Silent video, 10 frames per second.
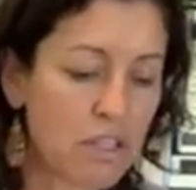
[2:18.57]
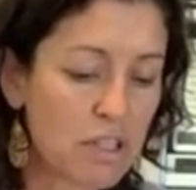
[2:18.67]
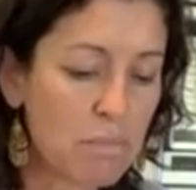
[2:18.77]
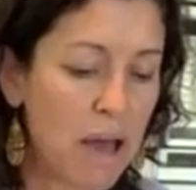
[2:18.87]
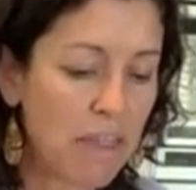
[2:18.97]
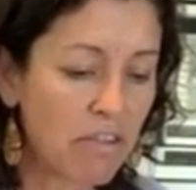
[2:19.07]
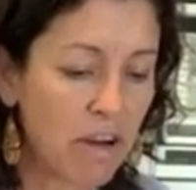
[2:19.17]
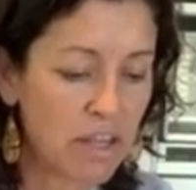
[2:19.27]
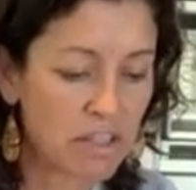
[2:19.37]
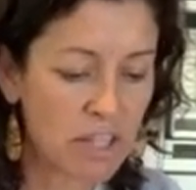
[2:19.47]

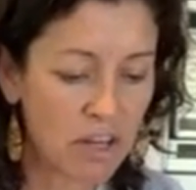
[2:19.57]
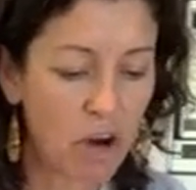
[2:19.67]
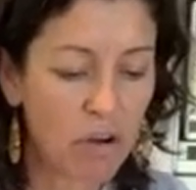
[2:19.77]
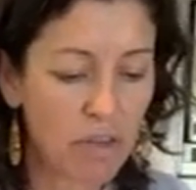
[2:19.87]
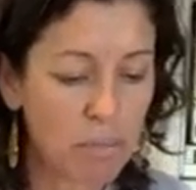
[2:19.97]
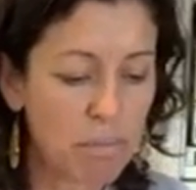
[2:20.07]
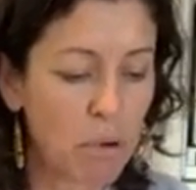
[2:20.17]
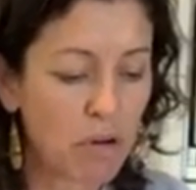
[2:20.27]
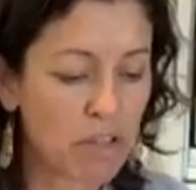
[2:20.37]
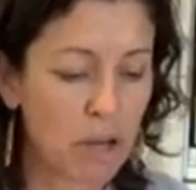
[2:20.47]
smother it on the
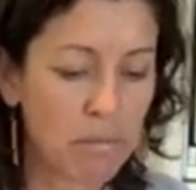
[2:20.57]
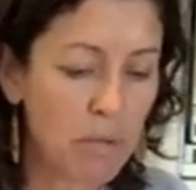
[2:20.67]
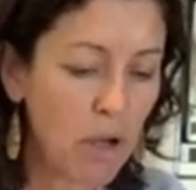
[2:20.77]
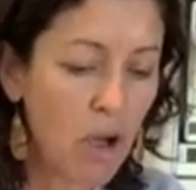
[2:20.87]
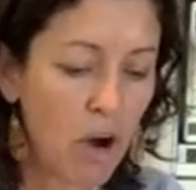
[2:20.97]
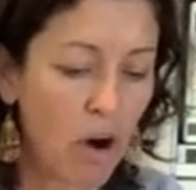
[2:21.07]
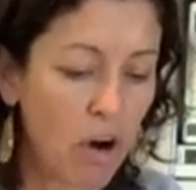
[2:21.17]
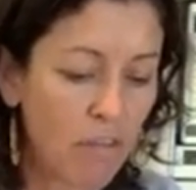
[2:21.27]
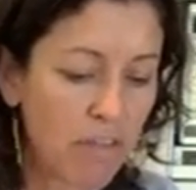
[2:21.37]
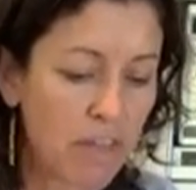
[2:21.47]
bottom
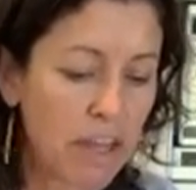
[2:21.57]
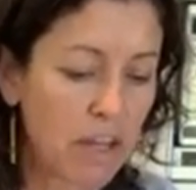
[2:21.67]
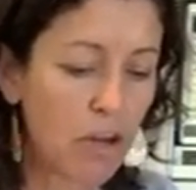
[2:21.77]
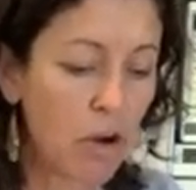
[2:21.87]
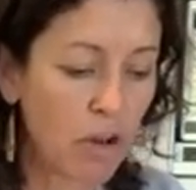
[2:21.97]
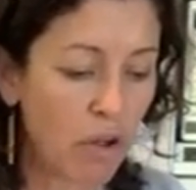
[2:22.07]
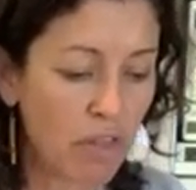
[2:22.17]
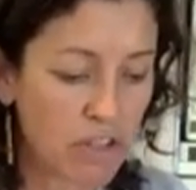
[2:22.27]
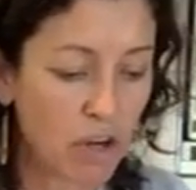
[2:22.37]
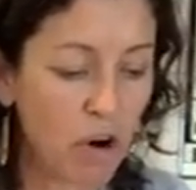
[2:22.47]
of not
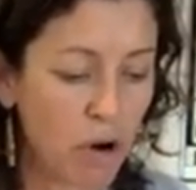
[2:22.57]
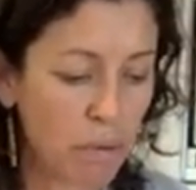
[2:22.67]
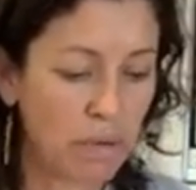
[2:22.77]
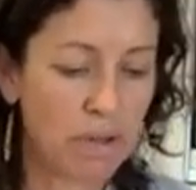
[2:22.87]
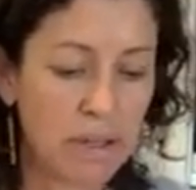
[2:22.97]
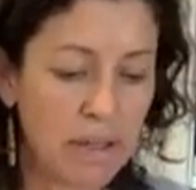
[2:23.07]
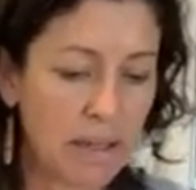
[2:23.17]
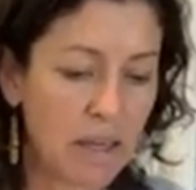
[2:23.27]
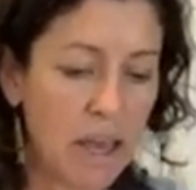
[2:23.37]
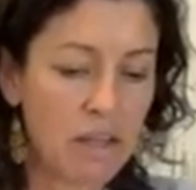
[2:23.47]
on the top.
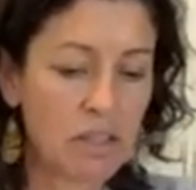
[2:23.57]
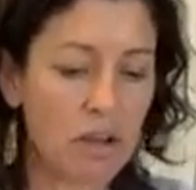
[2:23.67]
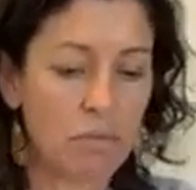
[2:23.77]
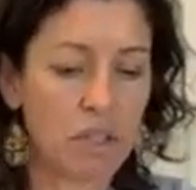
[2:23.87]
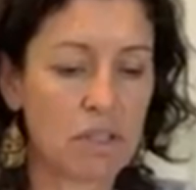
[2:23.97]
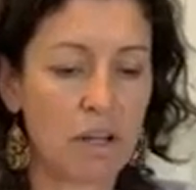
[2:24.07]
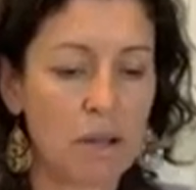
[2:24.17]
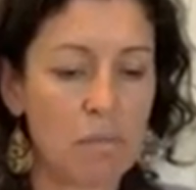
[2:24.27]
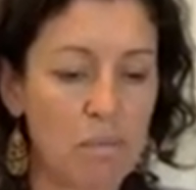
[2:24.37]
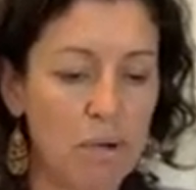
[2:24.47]
Okay, so I'm just
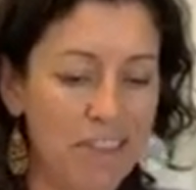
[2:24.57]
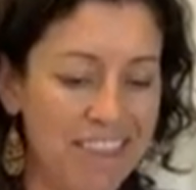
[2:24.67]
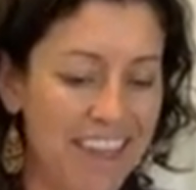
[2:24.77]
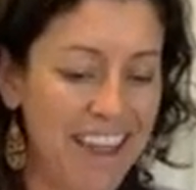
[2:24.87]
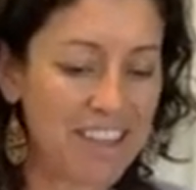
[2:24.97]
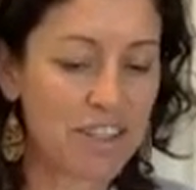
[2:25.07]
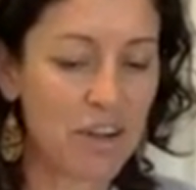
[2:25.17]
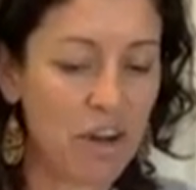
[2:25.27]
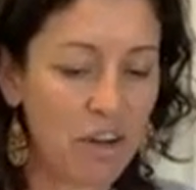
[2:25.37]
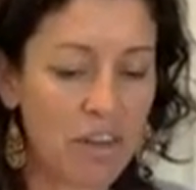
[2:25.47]
going to put that
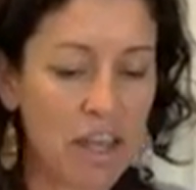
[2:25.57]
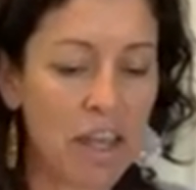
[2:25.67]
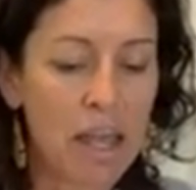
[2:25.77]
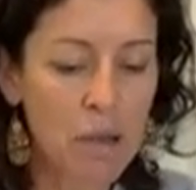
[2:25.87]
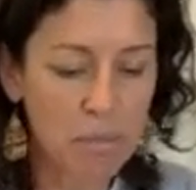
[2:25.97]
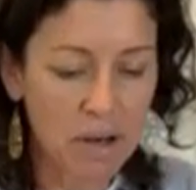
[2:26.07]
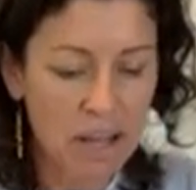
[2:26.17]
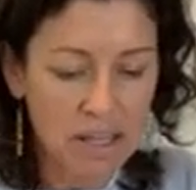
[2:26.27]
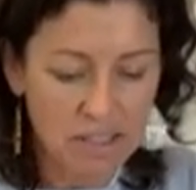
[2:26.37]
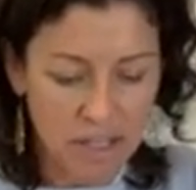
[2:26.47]
on there.
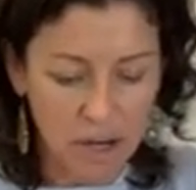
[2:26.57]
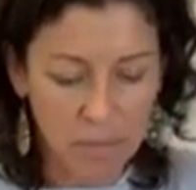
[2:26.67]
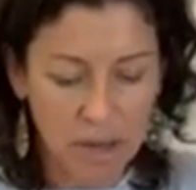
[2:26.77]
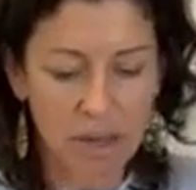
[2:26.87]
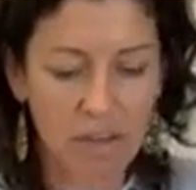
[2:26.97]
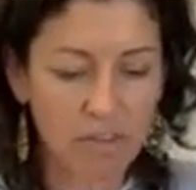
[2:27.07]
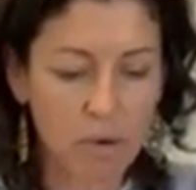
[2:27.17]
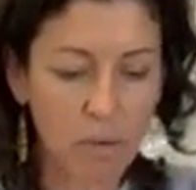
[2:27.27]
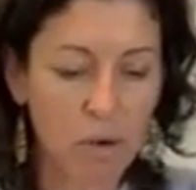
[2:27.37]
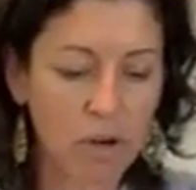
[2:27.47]
Please tell me if
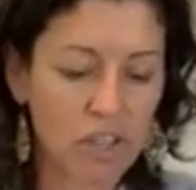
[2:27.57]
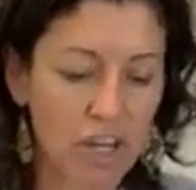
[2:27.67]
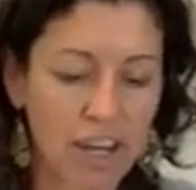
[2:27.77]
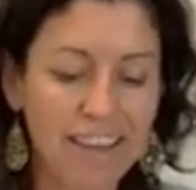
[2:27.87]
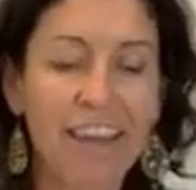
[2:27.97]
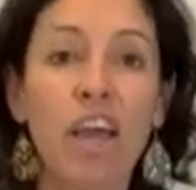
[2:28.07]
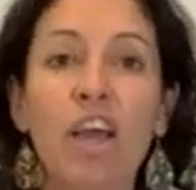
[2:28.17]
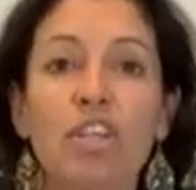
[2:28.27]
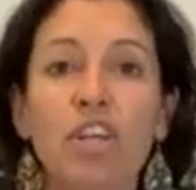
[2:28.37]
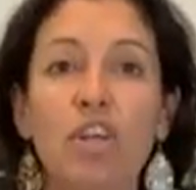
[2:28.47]
you're watching,
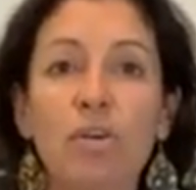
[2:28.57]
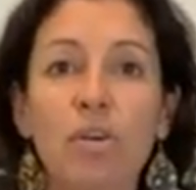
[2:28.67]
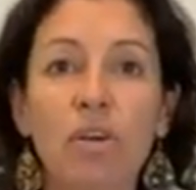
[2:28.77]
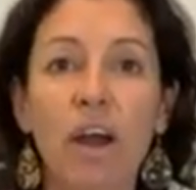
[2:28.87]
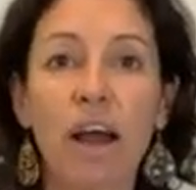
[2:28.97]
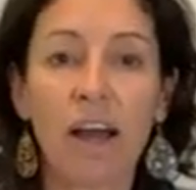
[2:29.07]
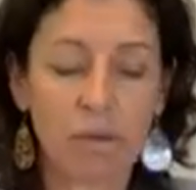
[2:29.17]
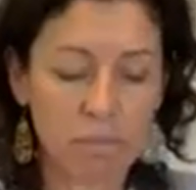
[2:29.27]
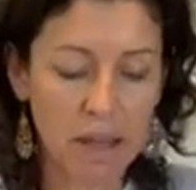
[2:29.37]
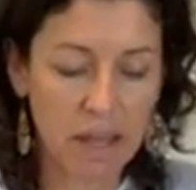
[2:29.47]
do you,
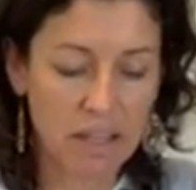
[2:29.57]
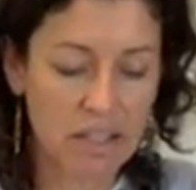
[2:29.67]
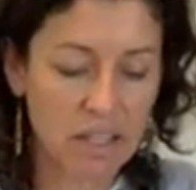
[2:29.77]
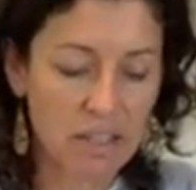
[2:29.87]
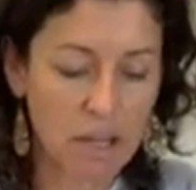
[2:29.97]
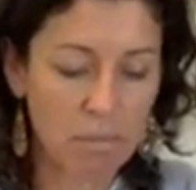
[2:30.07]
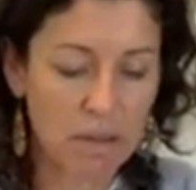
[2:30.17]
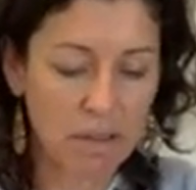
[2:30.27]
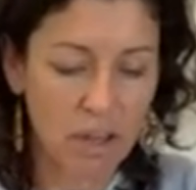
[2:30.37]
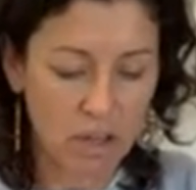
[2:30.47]
is this
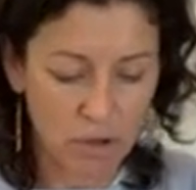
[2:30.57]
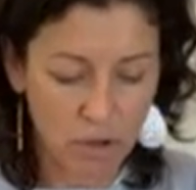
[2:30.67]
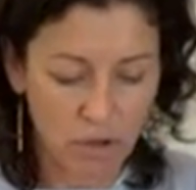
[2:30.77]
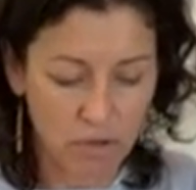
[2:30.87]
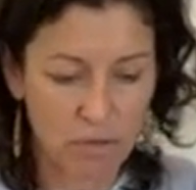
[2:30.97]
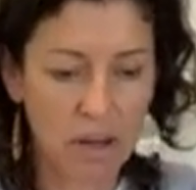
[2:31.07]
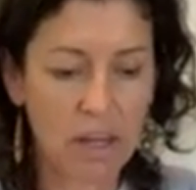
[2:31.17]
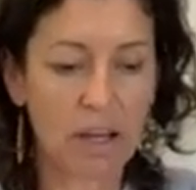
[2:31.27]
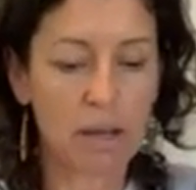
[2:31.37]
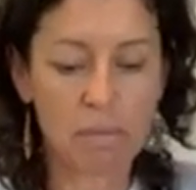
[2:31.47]
something that you
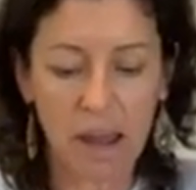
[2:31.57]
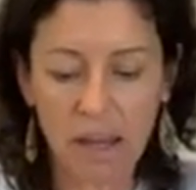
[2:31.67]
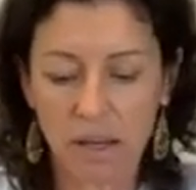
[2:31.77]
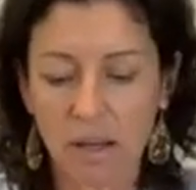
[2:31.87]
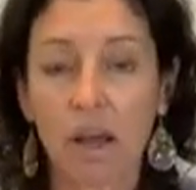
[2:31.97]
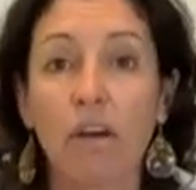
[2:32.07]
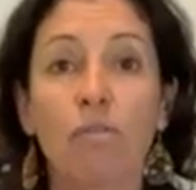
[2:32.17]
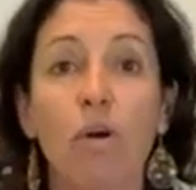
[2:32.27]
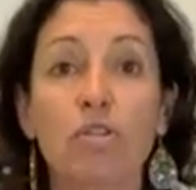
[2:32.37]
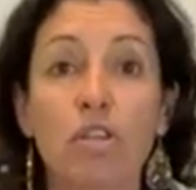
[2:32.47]
regularly make, a
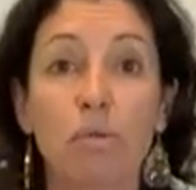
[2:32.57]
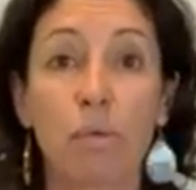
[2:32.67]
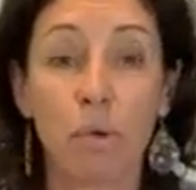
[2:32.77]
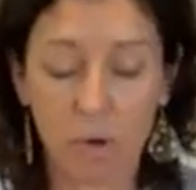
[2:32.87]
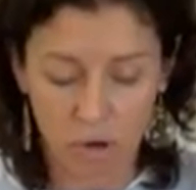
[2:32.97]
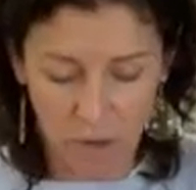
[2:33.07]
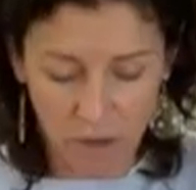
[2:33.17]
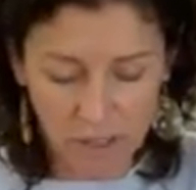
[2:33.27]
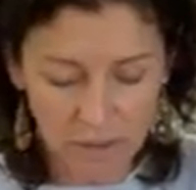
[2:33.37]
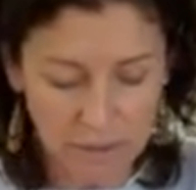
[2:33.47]
roasted pork
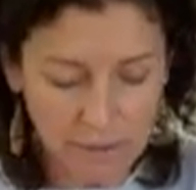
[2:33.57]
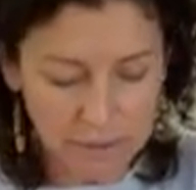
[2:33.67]
loin?